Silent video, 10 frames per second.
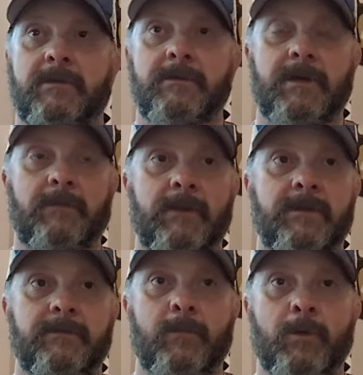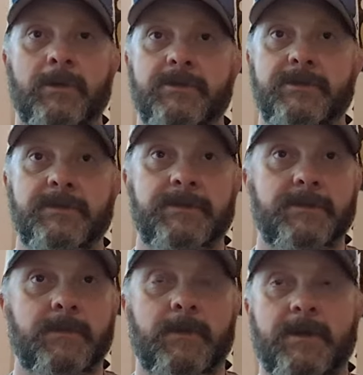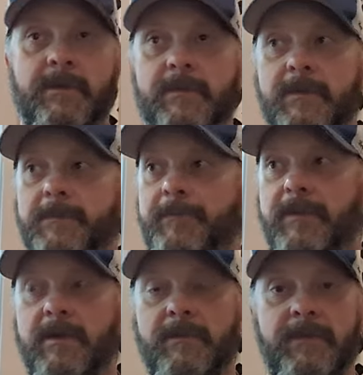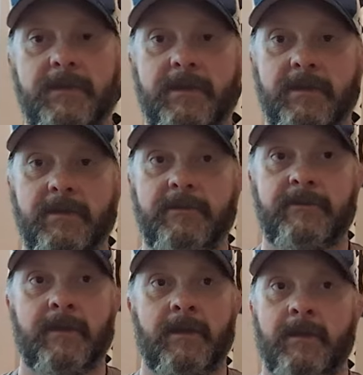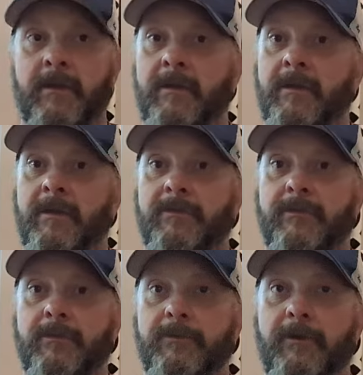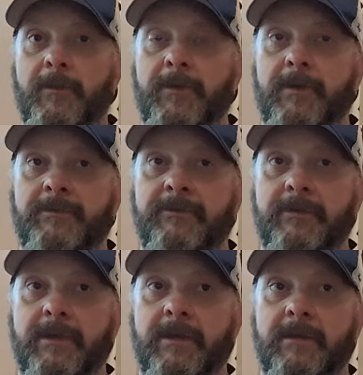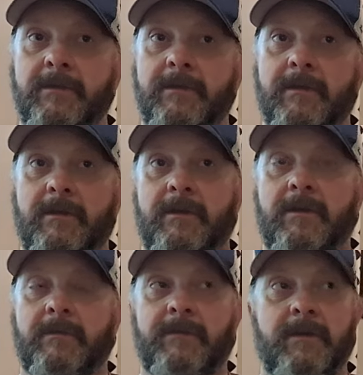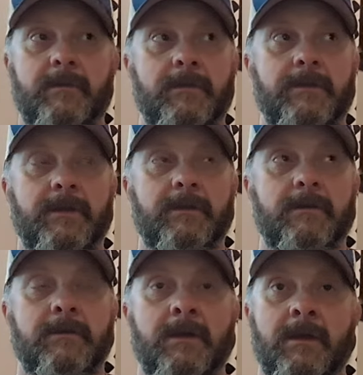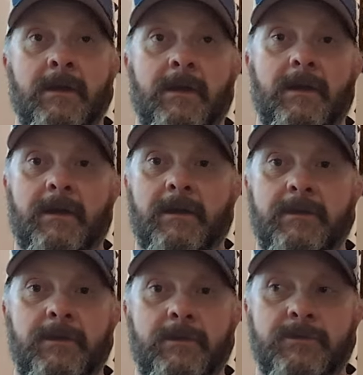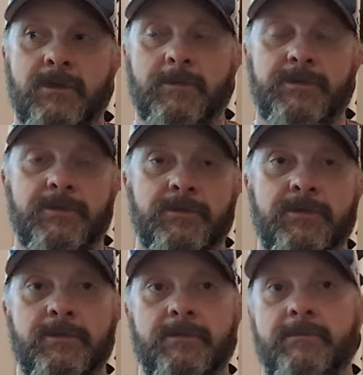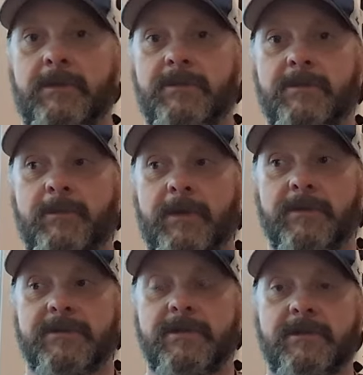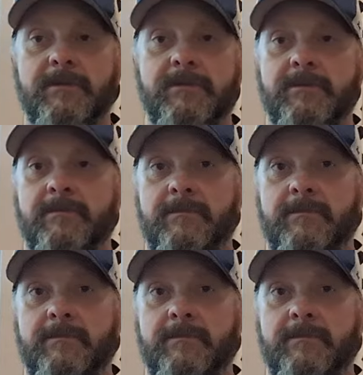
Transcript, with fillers: You know, you got rent, mortgages, whatever. You got to feed kids. School's opening up soon again. Uh, fuck, where did that go? Uh, you know, Chubbs Jr. needs a new pair of sneakers.